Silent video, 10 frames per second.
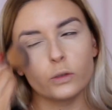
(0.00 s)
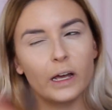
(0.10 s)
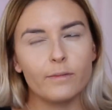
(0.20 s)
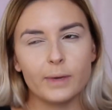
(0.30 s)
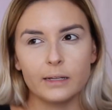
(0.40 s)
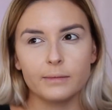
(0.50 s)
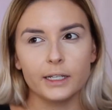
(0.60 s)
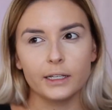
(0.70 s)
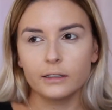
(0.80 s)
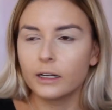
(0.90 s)
Do I have medium
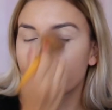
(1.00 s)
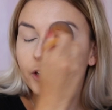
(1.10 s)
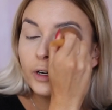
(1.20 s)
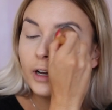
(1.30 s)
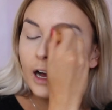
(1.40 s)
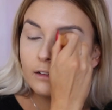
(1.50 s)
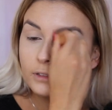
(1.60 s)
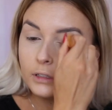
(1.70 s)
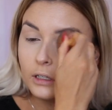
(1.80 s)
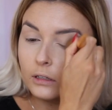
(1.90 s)
tan? I don't know. I
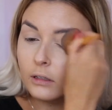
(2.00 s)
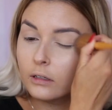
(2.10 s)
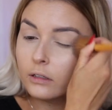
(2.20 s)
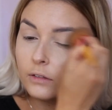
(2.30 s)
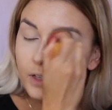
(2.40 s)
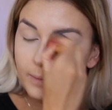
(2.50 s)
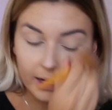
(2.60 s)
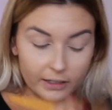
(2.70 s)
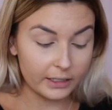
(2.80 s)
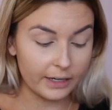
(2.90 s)
have a lot of their
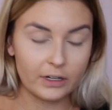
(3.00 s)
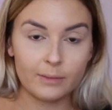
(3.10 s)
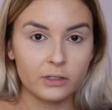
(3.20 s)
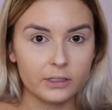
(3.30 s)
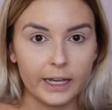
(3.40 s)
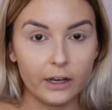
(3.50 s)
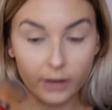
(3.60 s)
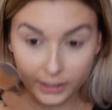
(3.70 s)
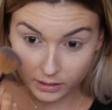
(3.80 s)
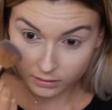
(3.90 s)
powders. So every time it's on sale,
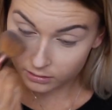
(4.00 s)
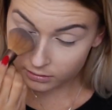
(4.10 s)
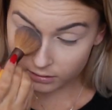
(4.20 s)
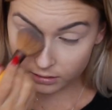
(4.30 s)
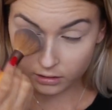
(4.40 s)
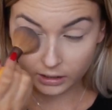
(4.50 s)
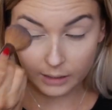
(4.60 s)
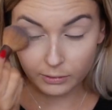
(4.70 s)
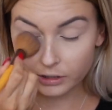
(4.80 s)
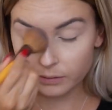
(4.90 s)
I just stock
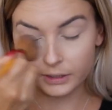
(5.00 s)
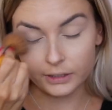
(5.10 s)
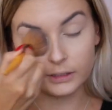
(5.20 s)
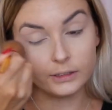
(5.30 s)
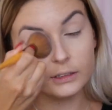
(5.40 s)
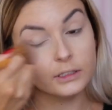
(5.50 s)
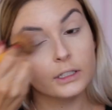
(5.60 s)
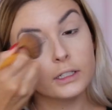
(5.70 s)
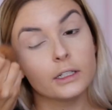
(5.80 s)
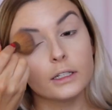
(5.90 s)
up on it because
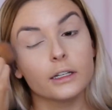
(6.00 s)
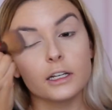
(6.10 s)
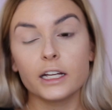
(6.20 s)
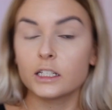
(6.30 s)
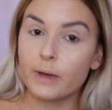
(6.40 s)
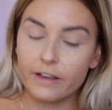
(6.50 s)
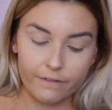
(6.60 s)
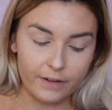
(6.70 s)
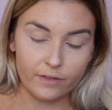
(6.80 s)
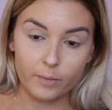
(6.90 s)
it's my
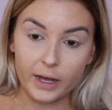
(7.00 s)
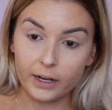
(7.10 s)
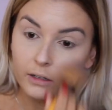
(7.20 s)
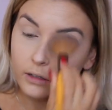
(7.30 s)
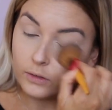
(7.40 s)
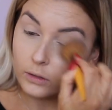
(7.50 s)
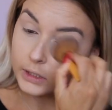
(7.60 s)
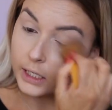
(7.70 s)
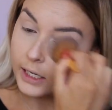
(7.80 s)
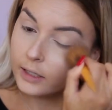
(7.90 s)
favourite powder of all
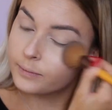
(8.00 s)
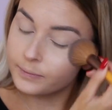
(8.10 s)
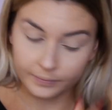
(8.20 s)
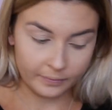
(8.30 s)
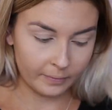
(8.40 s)
time.